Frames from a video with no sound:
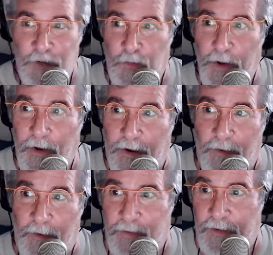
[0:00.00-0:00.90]
Well, these
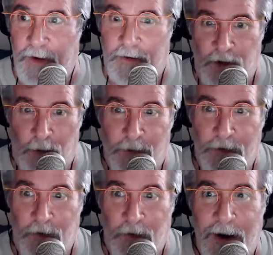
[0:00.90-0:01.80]
wheel covers, they
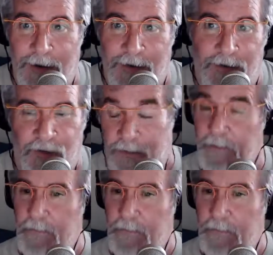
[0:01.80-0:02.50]
double your range.